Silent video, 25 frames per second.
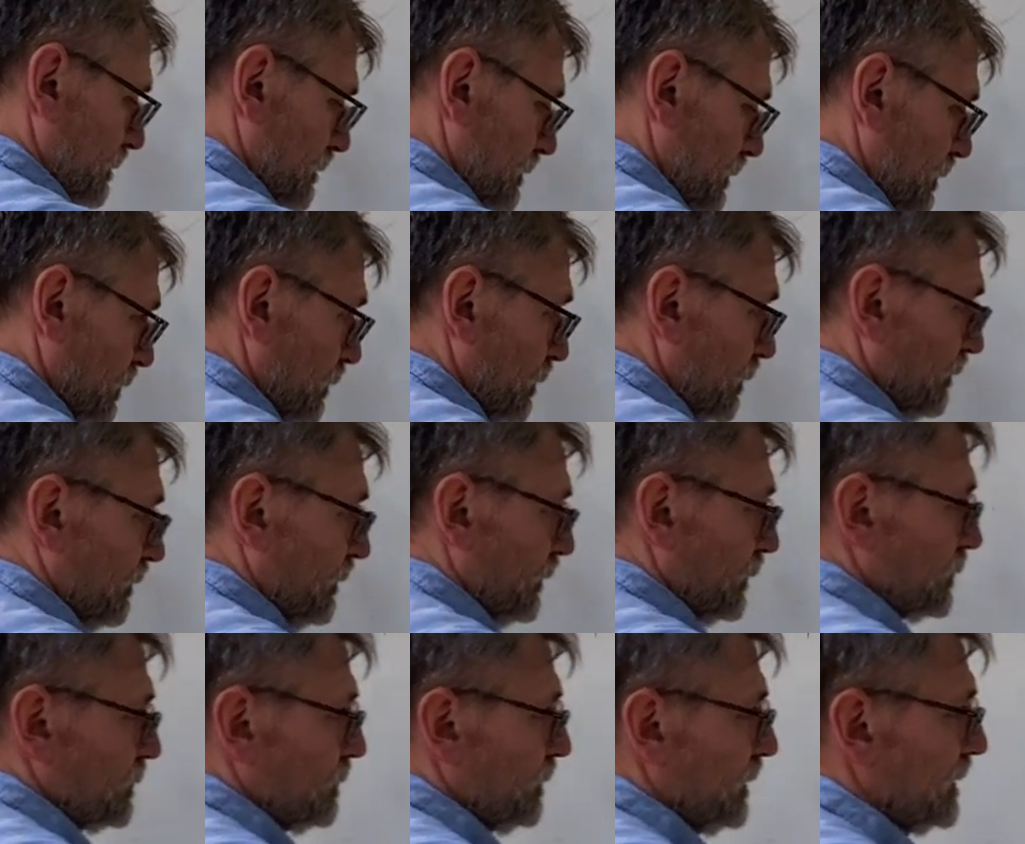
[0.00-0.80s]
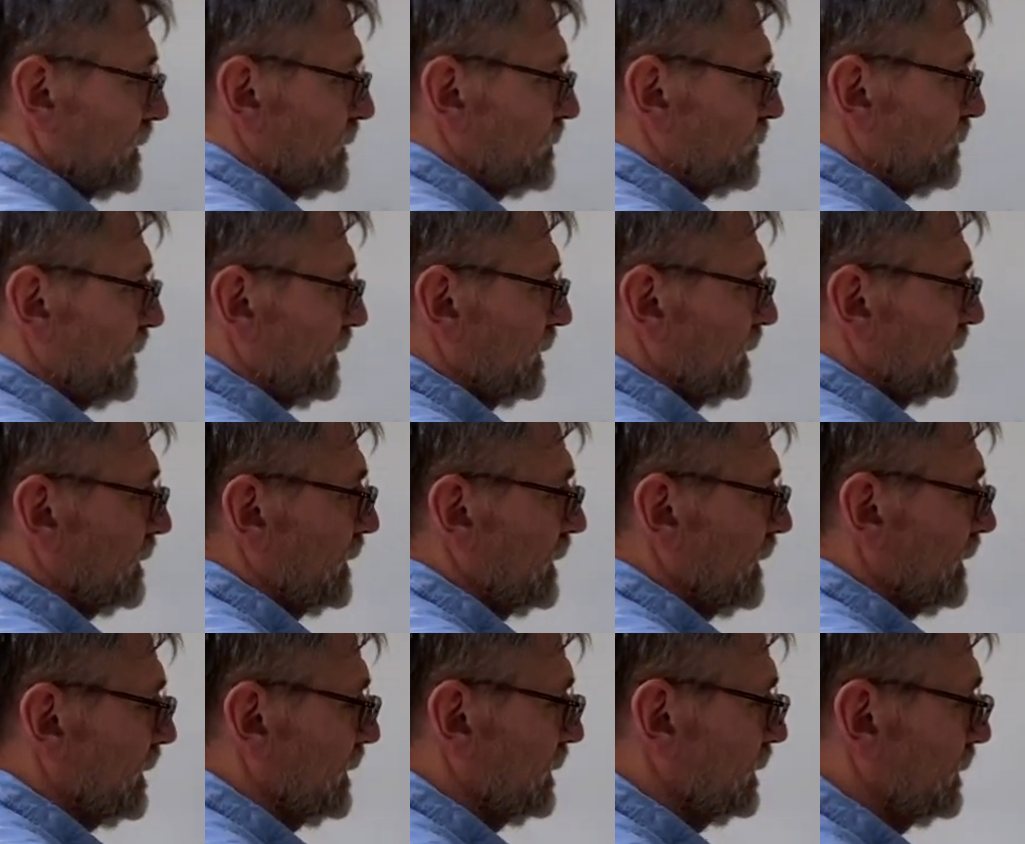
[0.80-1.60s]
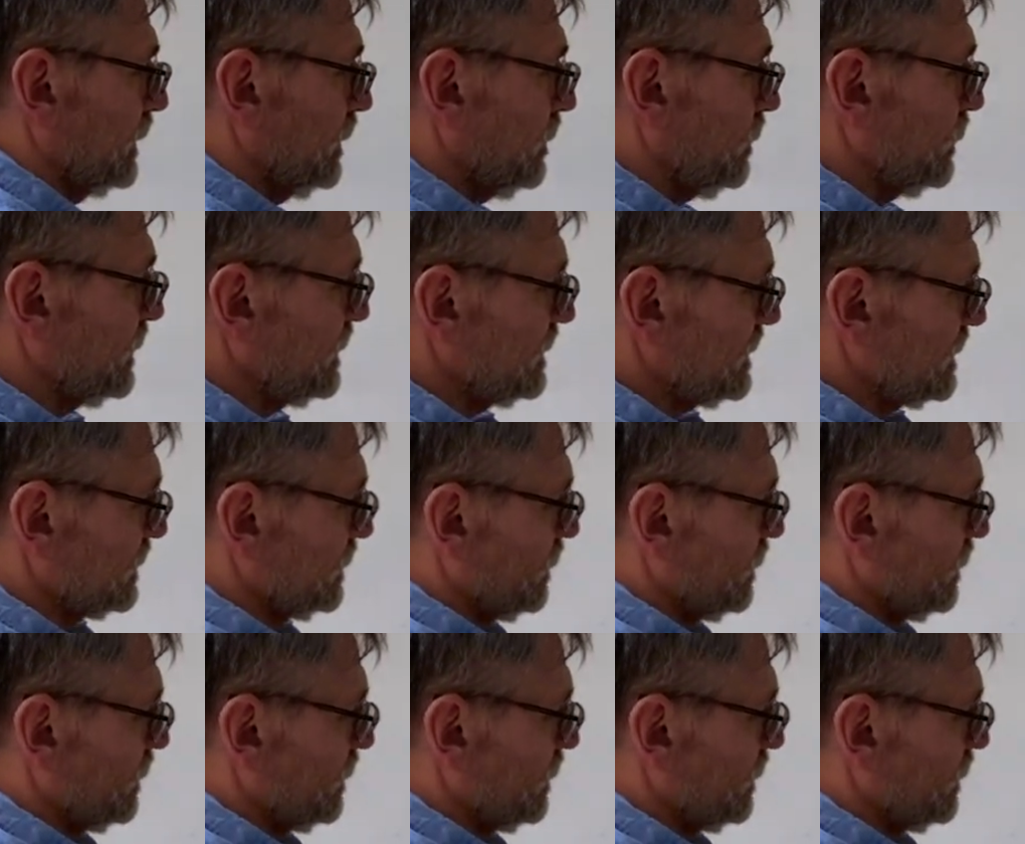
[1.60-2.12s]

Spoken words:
So the first one is written in, oh, this is the